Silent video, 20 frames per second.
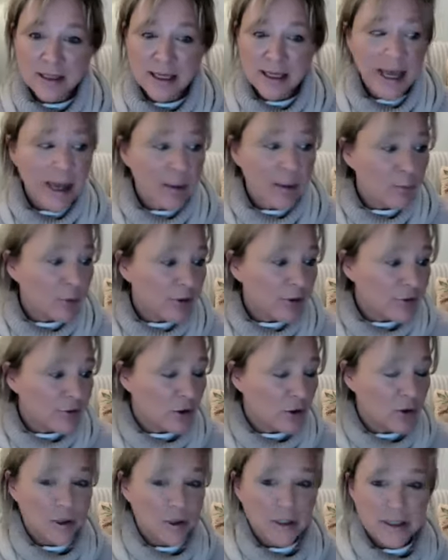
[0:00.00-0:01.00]
Again, we've
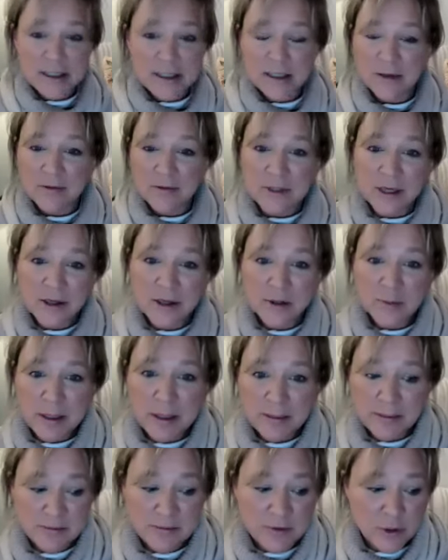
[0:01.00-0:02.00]
told ourselves, other
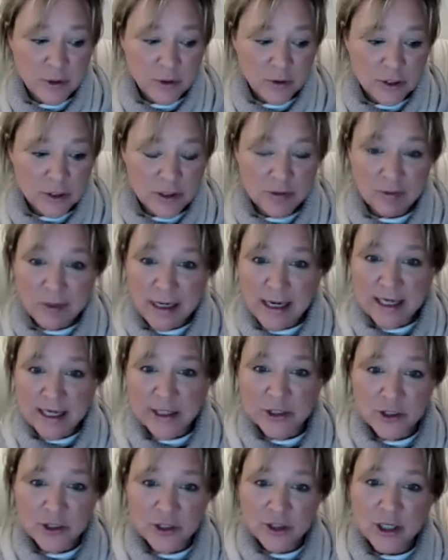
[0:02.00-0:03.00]
people have told us,
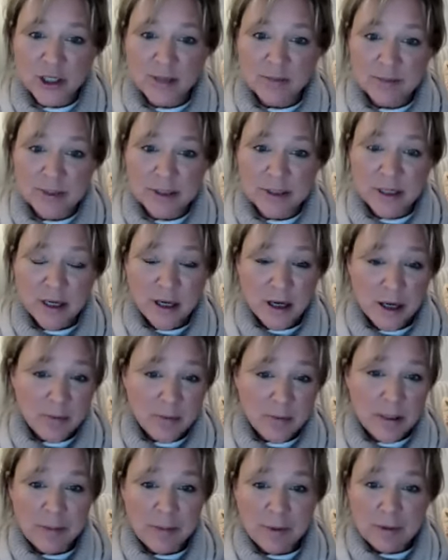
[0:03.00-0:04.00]
relationships, other
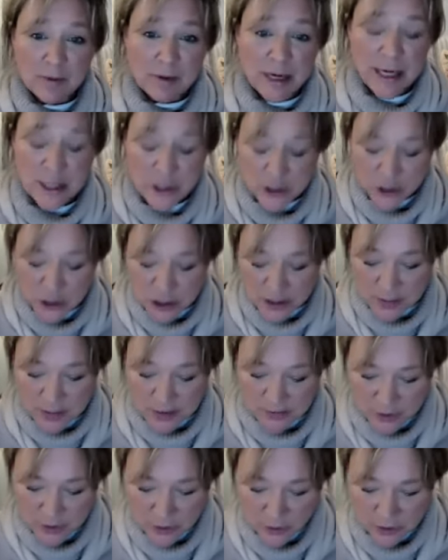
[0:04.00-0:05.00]
people in relationships
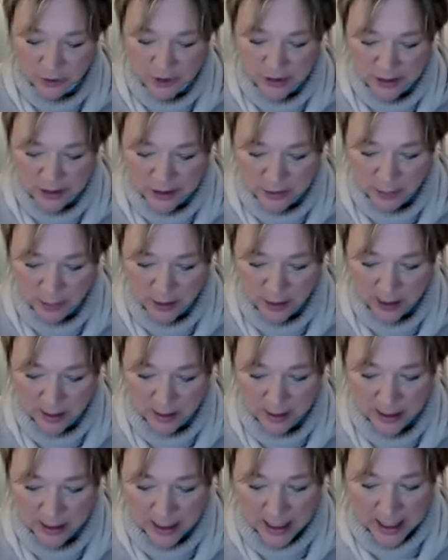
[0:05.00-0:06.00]
have told us as
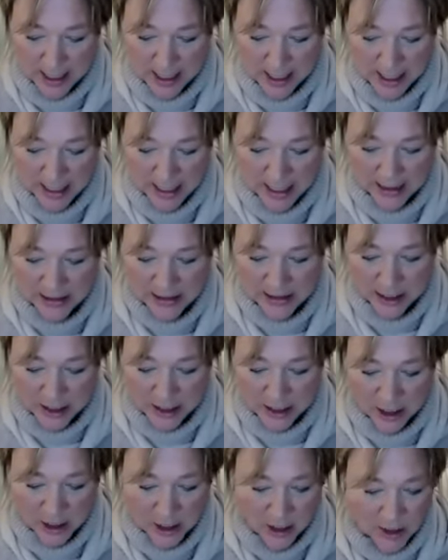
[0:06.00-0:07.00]
well. And
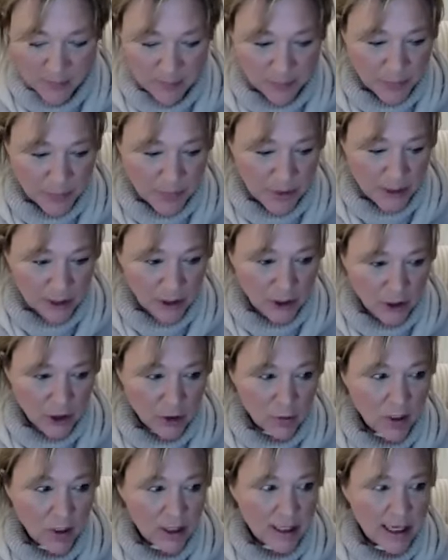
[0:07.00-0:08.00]

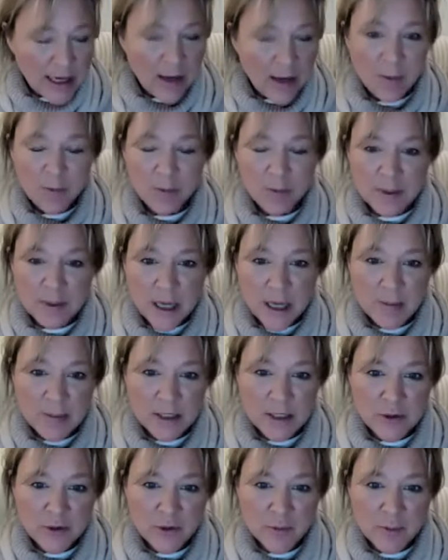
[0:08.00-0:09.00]
you are now
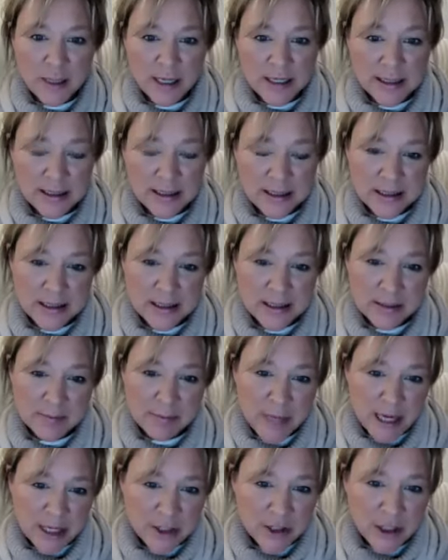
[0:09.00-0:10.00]
coming to a place, this is
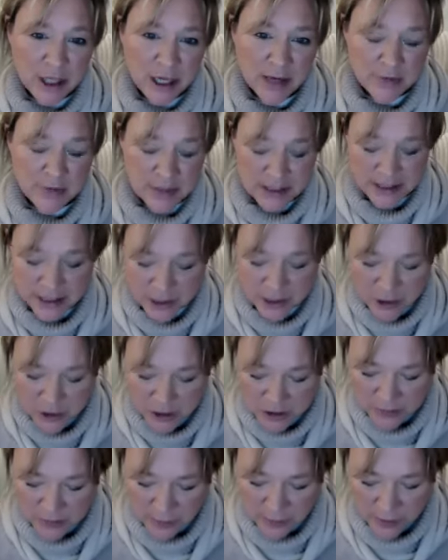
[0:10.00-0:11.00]
major life
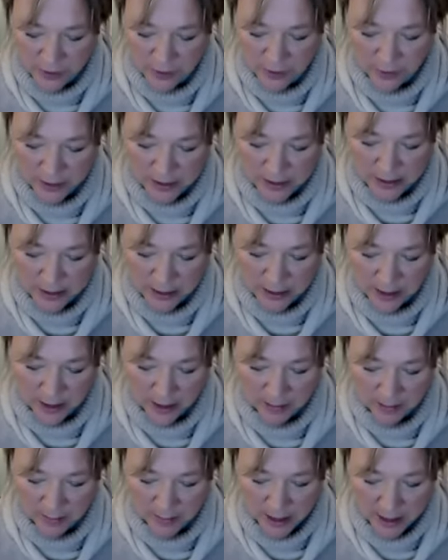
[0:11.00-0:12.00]
decisions for you at this
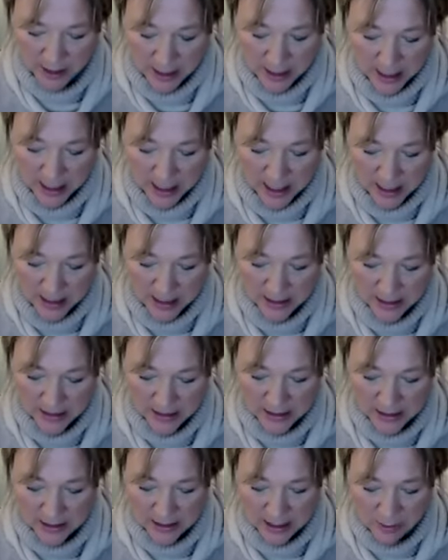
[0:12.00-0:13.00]
time.
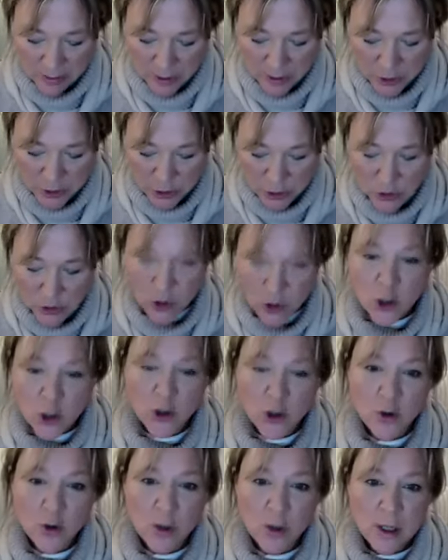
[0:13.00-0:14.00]
And there are
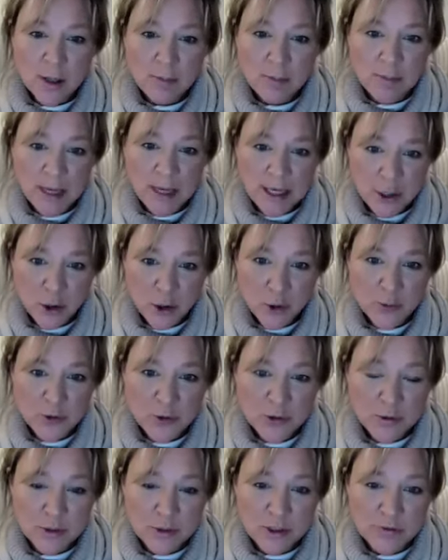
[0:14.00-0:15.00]
so many
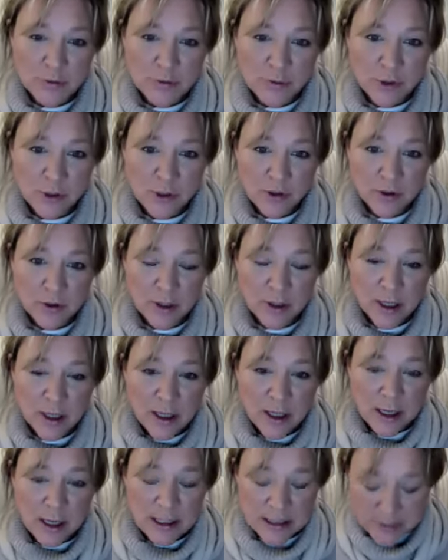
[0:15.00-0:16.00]
options for you.
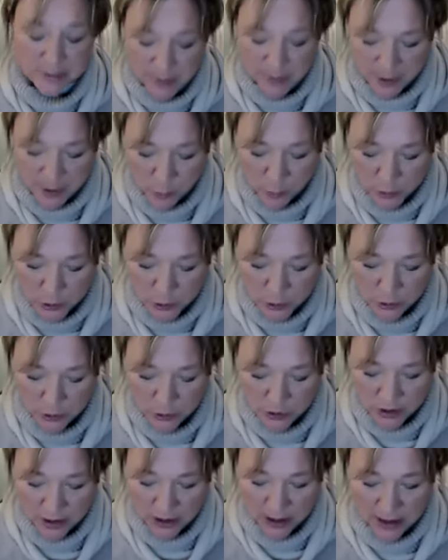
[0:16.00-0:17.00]
And Spirit wants you
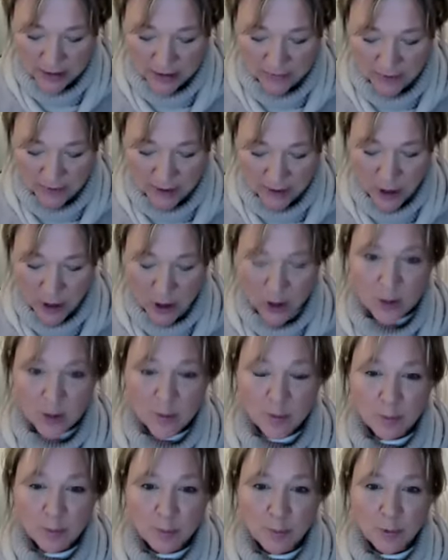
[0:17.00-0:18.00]
to kind of
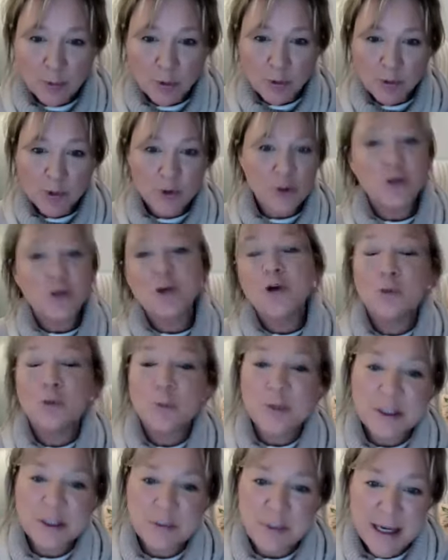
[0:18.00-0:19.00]
broaden your
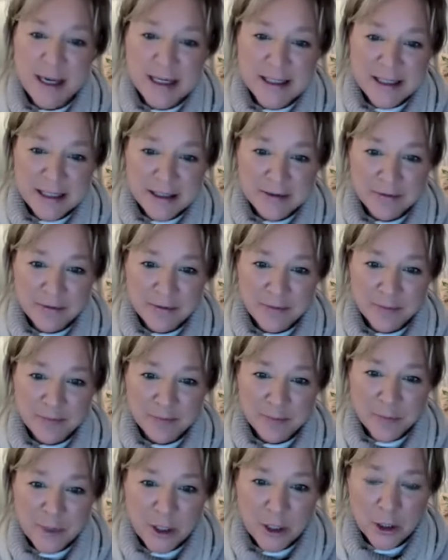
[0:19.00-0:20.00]
perspective
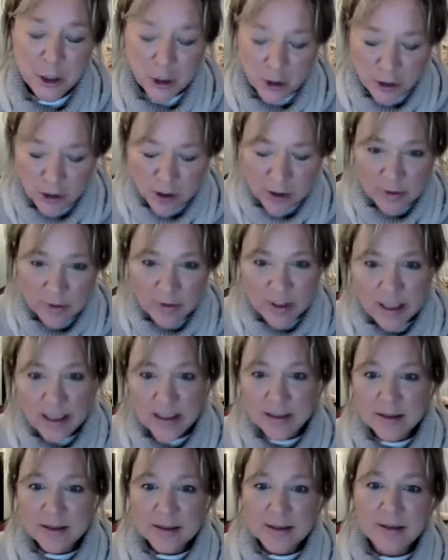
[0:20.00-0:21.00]
look at
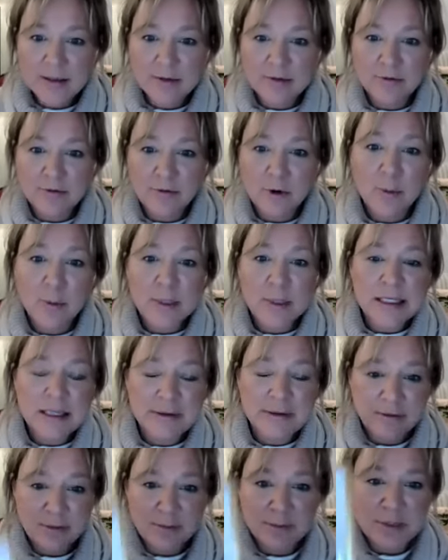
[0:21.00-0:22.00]
things from a
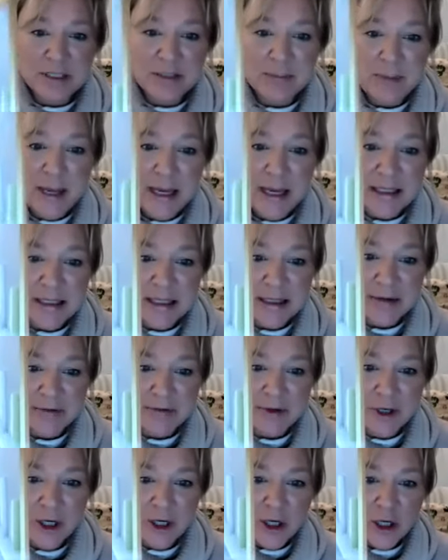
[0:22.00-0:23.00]
different perspective.
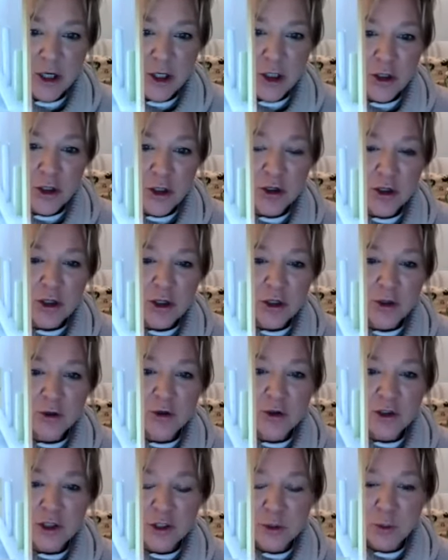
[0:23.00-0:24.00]
Look at
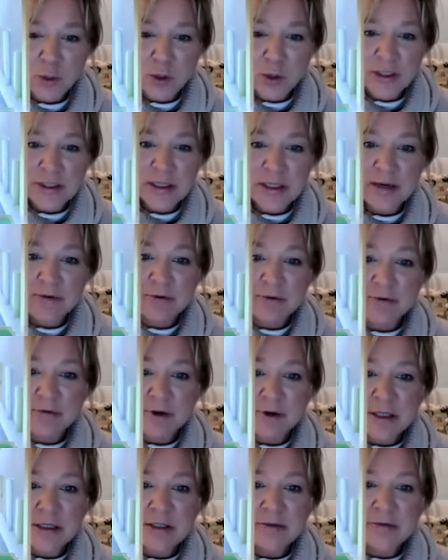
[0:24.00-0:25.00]
not just what's in
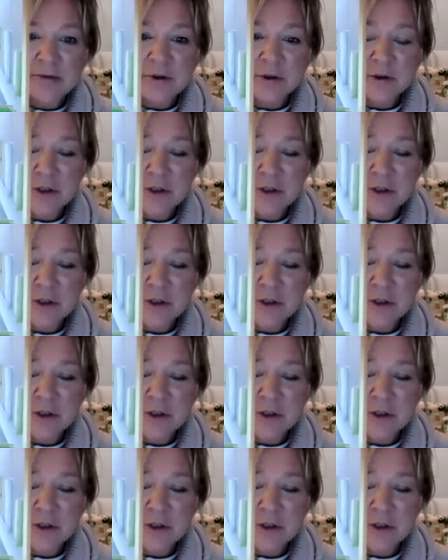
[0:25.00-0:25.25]
front of you.